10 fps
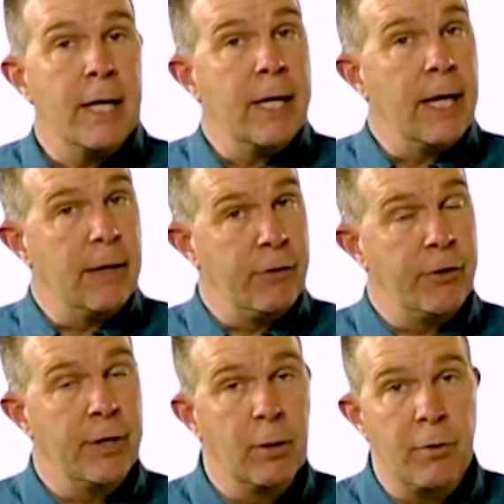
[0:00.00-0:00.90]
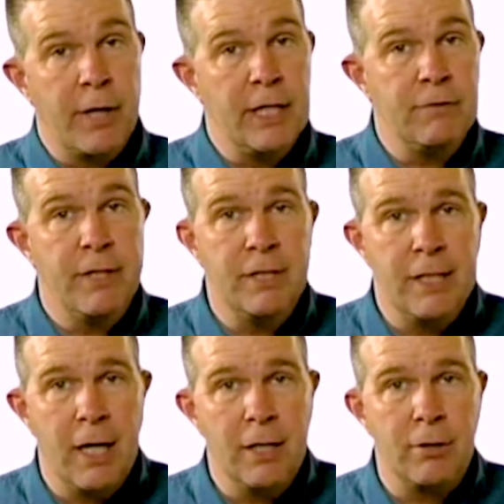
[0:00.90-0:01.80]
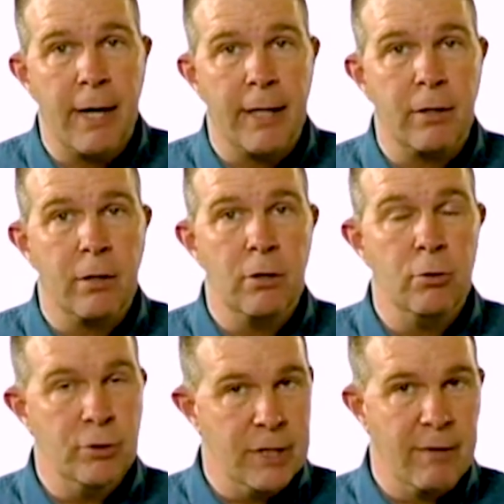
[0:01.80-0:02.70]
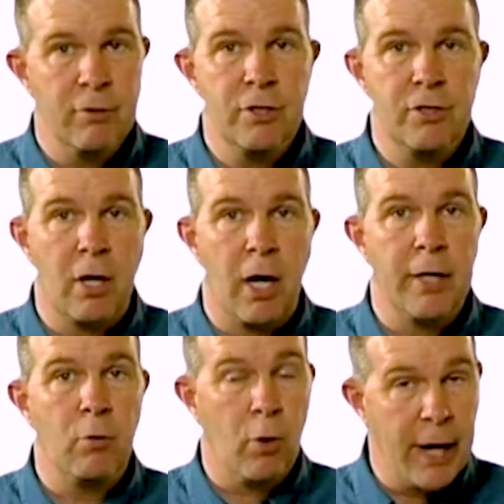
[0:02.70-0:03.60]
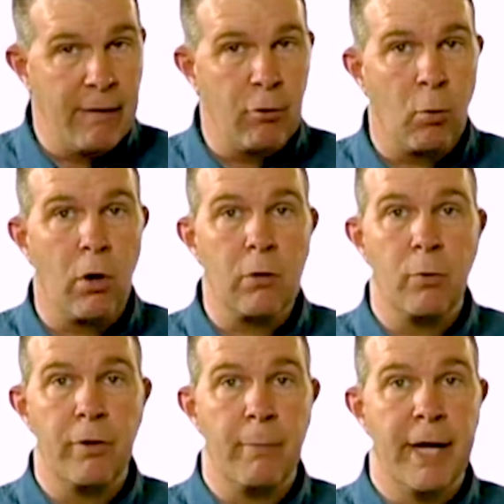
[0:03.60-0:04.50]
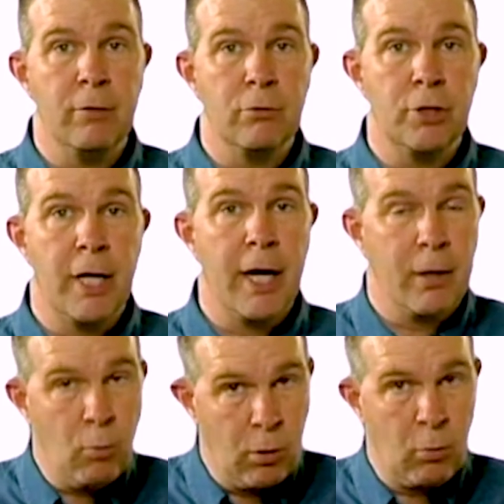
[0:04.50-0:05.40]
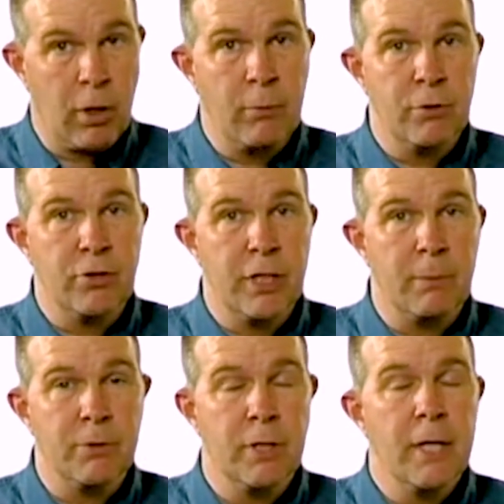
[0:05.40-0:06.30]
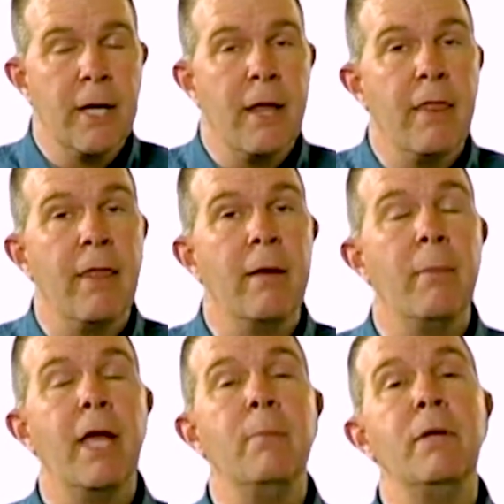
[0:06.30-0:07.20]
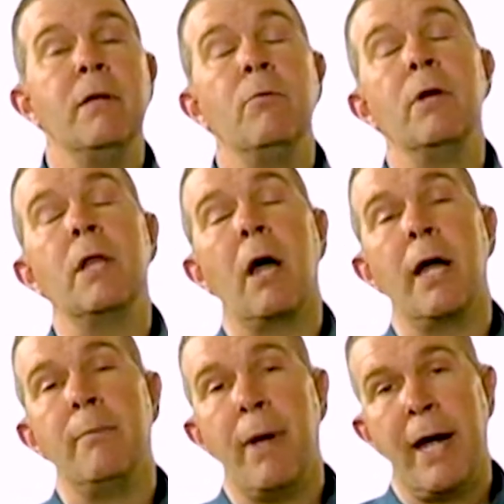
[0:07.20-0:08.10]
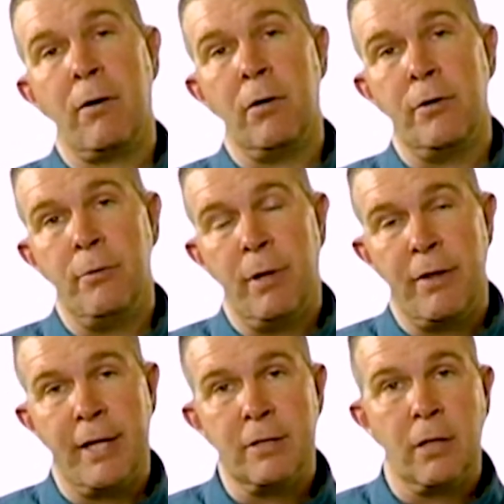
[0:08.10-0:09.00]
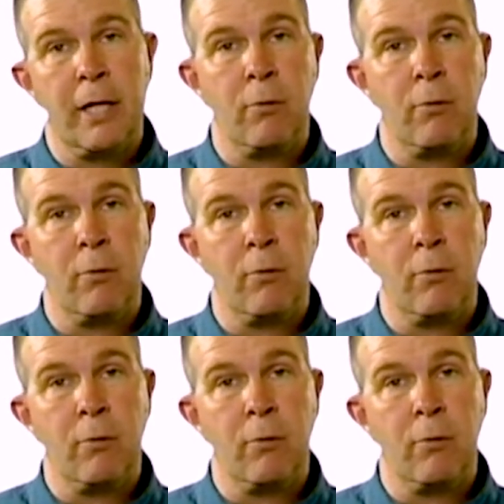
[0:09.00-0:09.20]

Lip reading: And if you're dealing with an HVAC contractor who has never designed or never worked with a manual J when working with SIPs, they may be relying back on too many things like